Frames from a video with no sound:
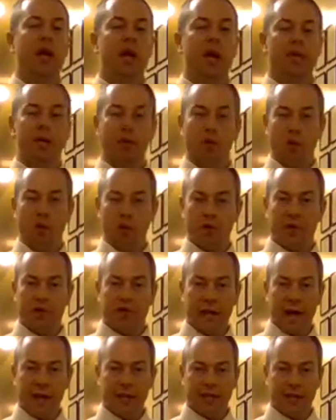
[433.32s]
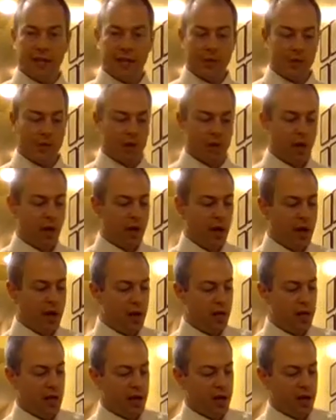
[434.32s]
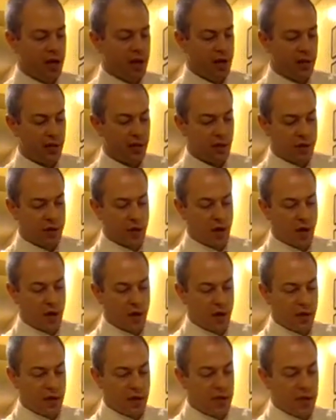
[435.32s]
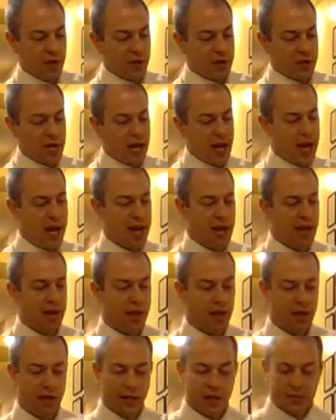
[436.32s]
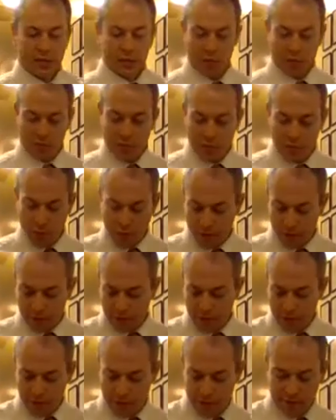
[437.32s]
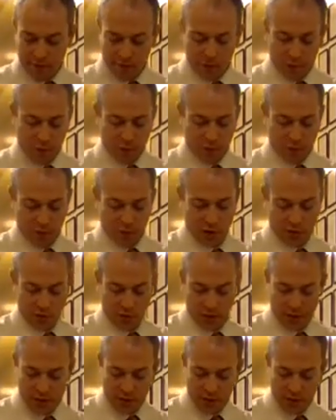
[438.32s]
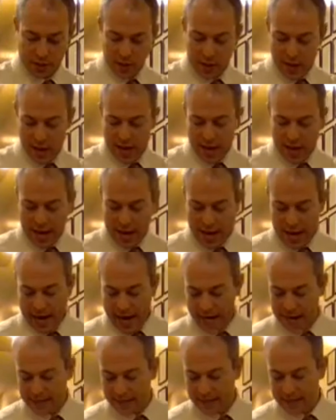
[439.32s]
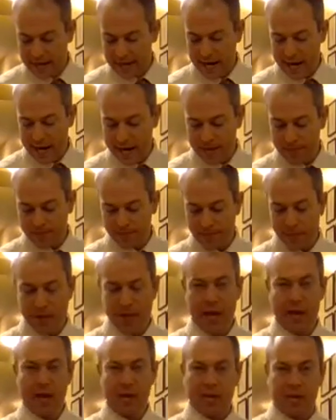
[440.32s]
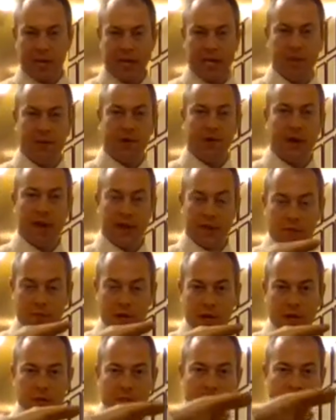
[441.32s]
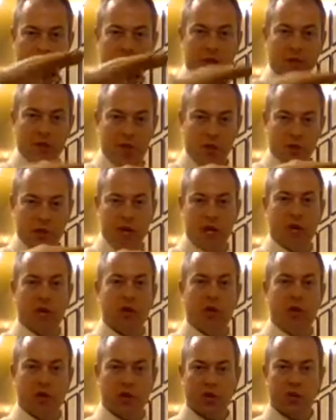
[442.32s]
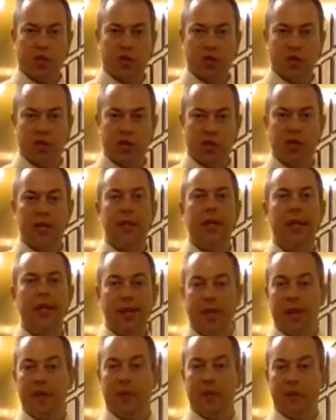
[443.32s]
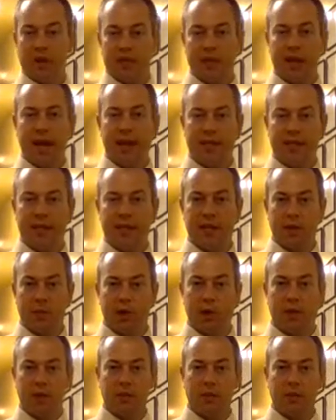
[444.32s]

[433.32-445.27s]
If you're more of a side sleeper, then your head goes on either side. It's a little bit more of a firm surface, and that helps to keep your neck in more of a straight or a neutral position if you're a side sleeper.